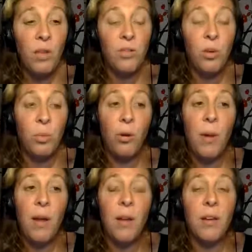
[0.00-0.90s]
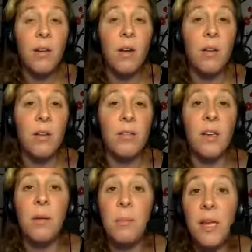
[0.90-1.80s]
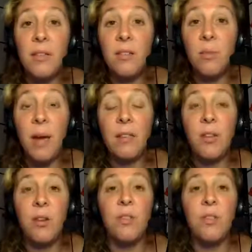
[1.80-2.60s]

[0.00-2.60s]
So probiotic is commensal bacteria.